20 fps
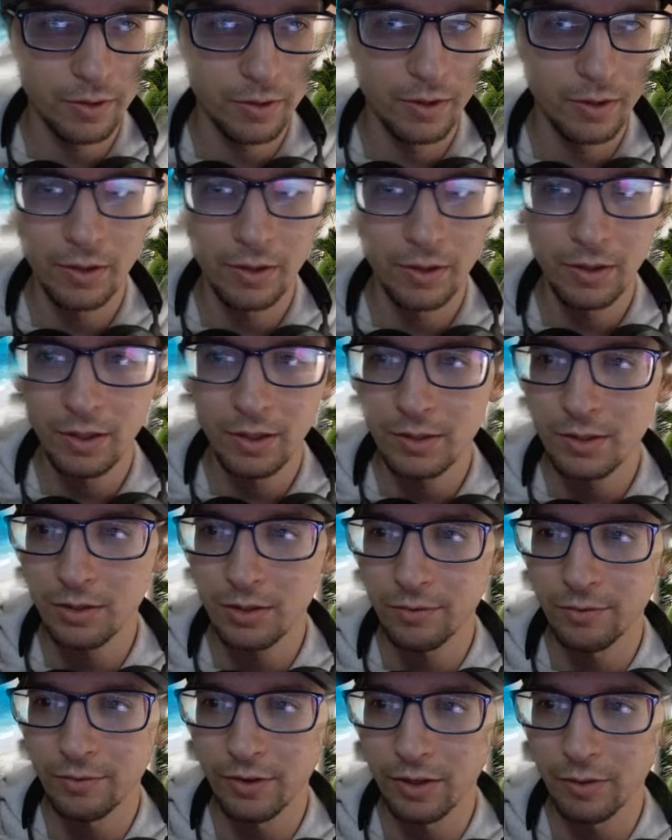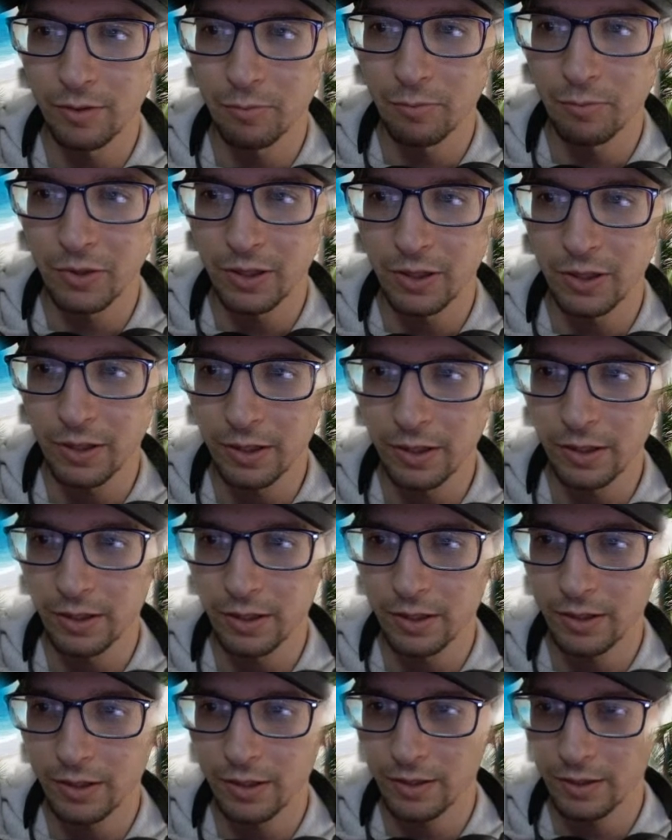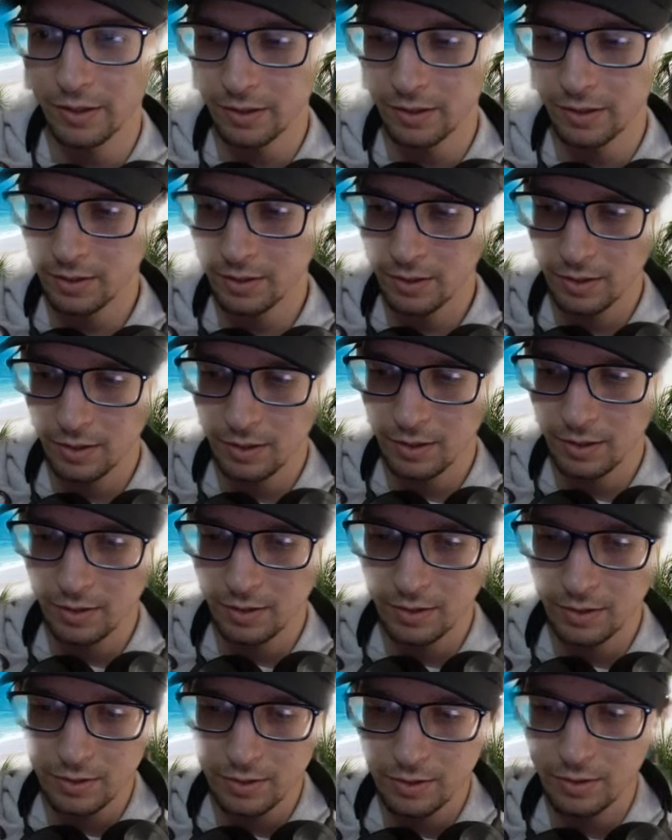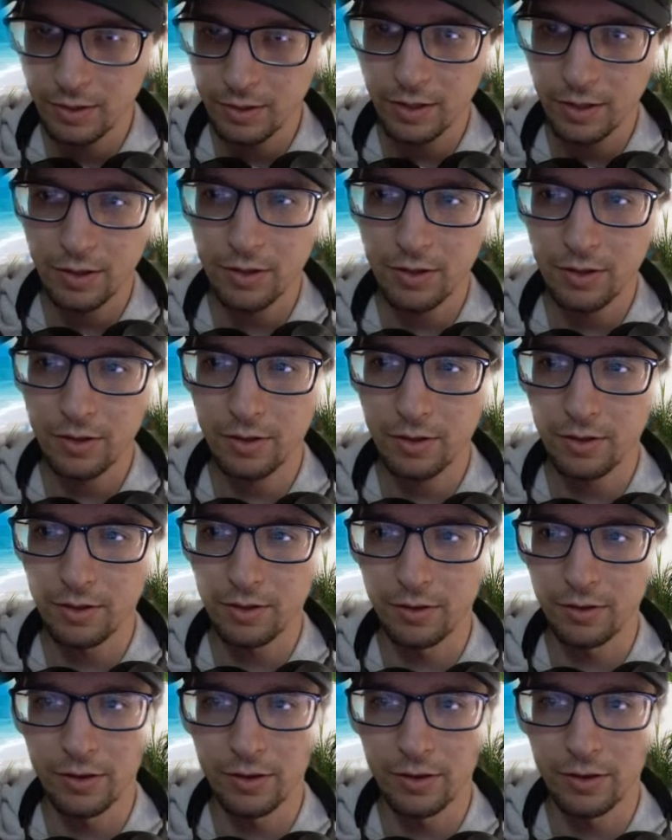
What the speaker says: Still very pinky. Let's do like 30.